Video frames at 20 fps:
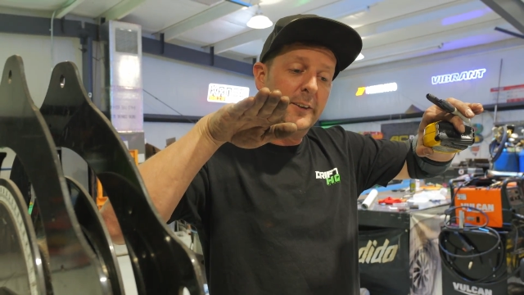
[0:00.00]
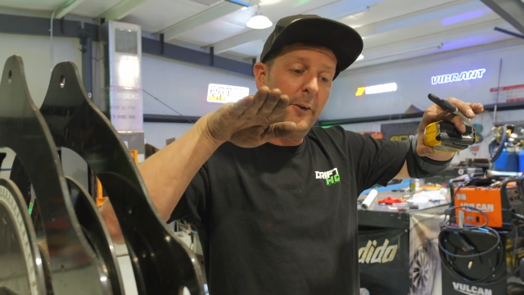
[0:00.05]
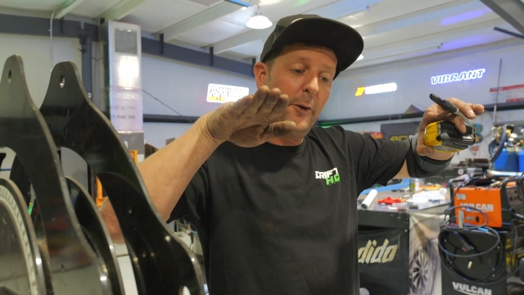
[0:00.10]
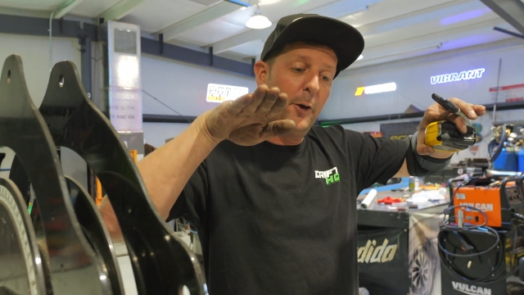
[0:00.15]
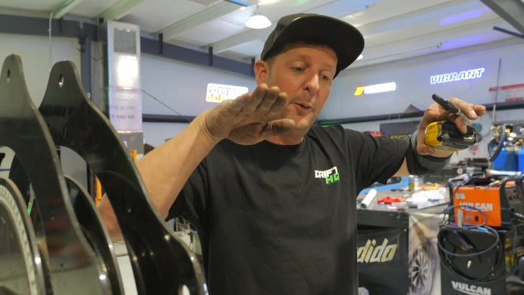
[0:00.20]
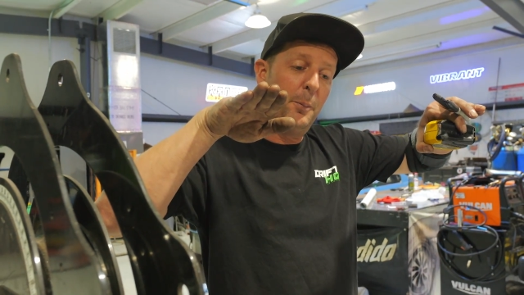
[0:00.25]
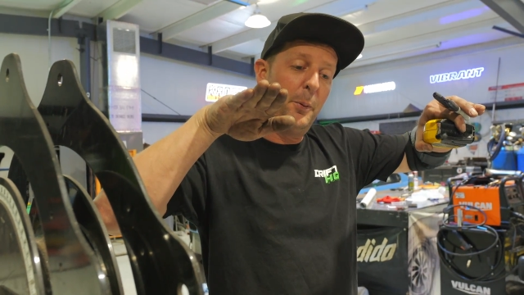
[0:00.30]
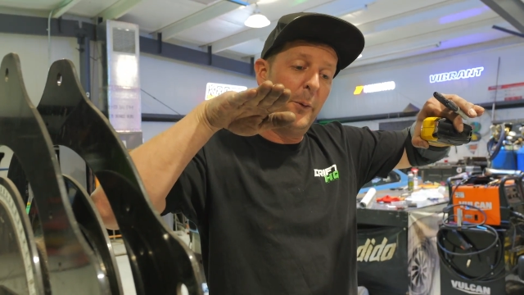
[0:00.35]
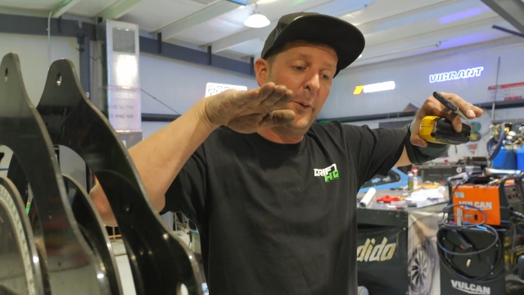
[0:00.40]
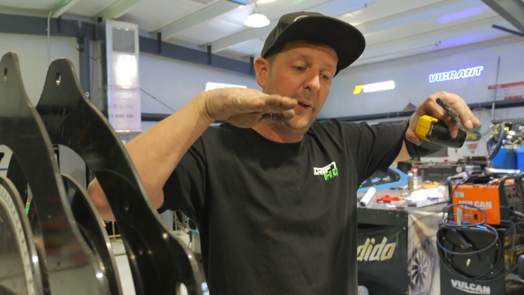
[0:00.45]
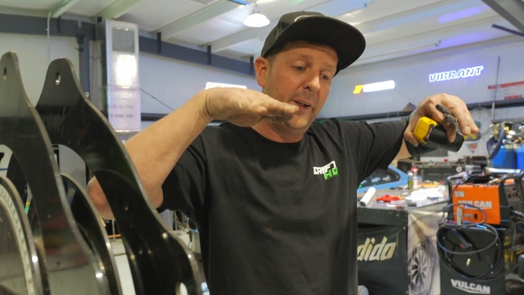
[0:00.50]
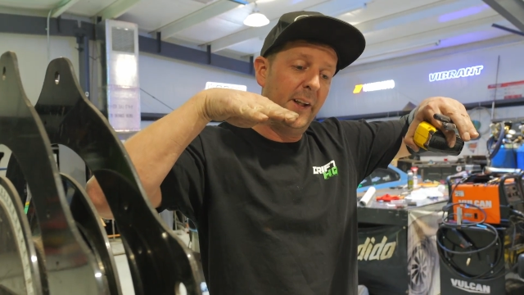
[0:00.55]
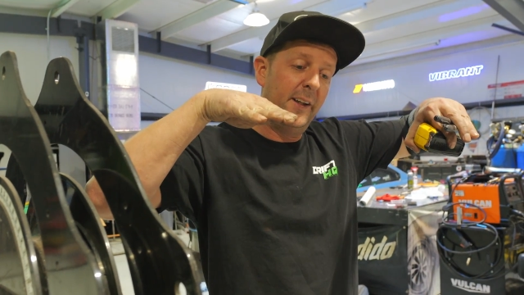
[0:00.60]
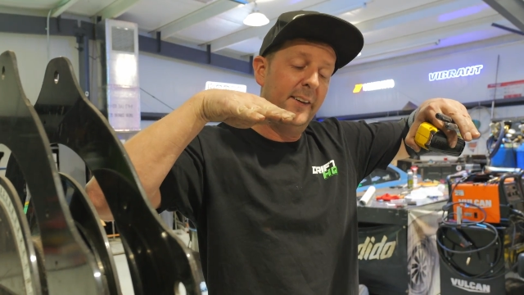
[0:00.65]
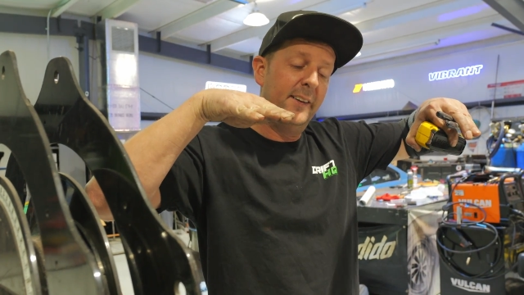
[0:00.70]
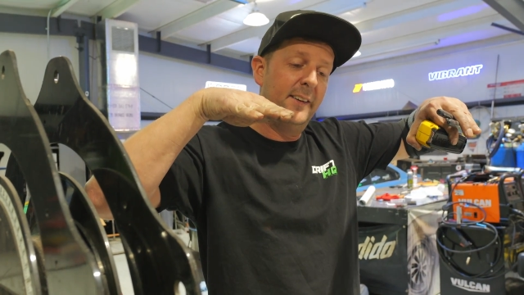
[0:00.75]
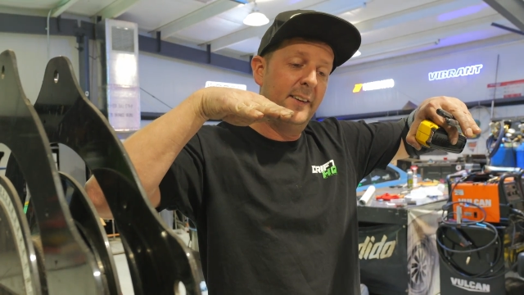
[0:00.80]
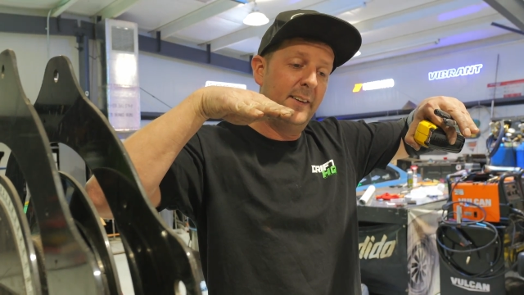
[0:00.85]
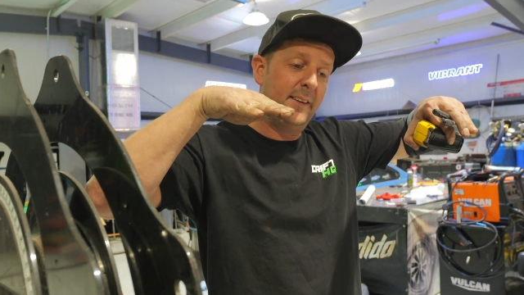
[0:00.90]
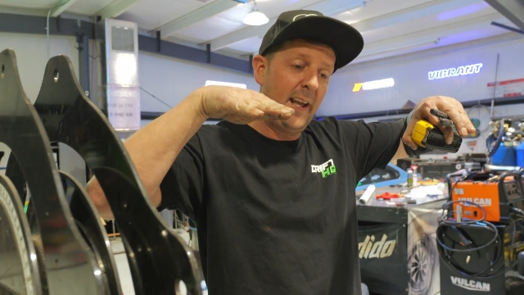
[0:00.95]
are pointed
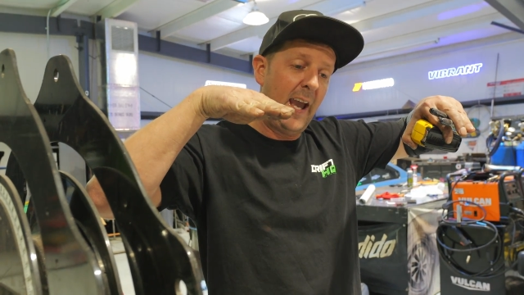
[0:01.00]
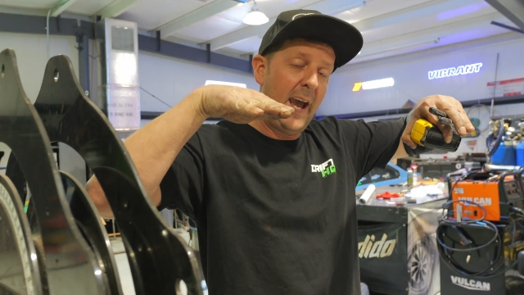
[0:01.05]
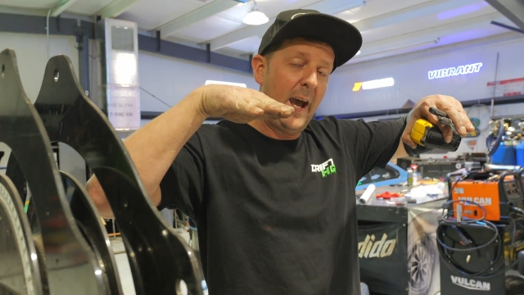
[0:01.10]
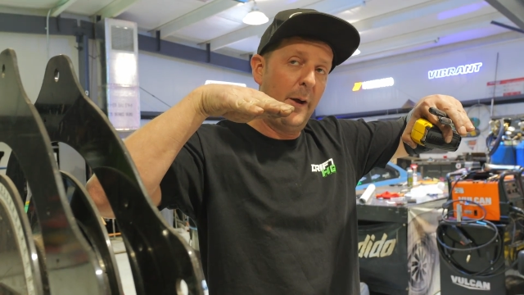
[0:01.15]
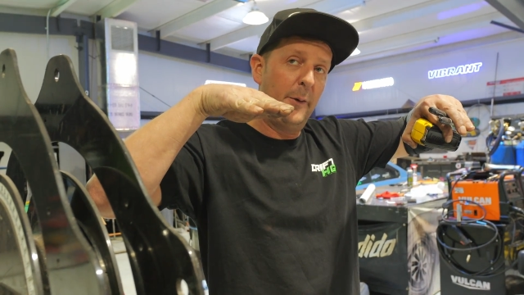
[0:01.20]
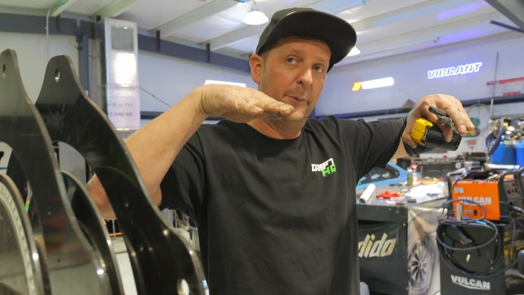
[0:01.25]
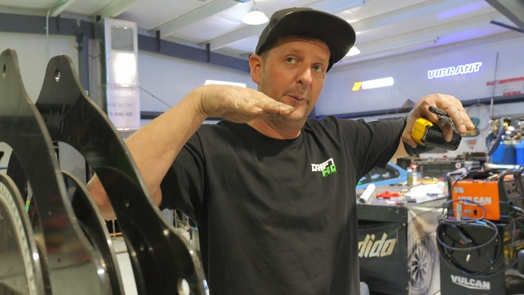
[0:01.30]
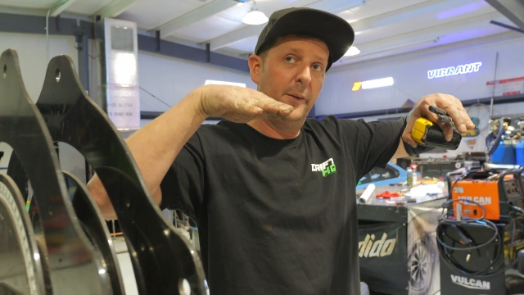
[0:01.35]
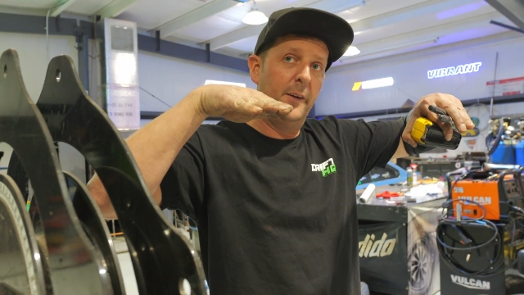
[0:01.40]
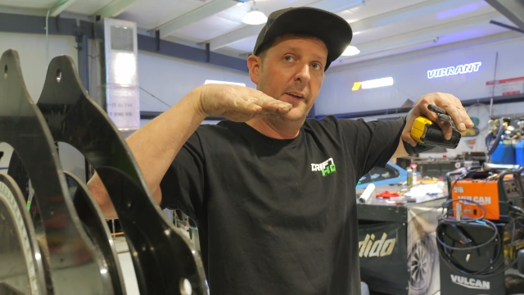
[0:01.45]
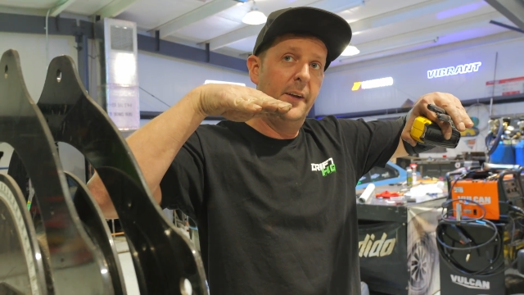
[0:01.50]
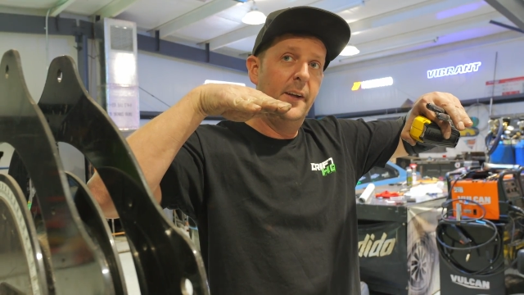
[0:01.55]
down.